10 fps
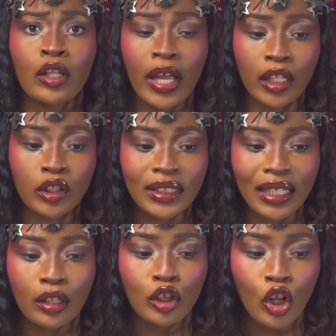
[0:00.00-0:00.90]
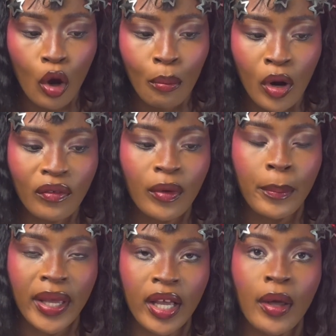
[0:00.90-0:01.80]
it looks like a lot more of a
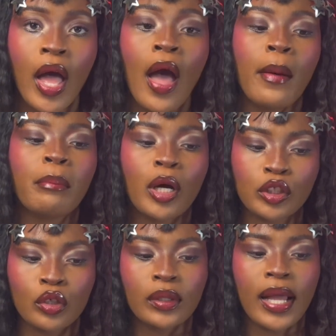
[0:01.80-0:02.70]
bigger bottle.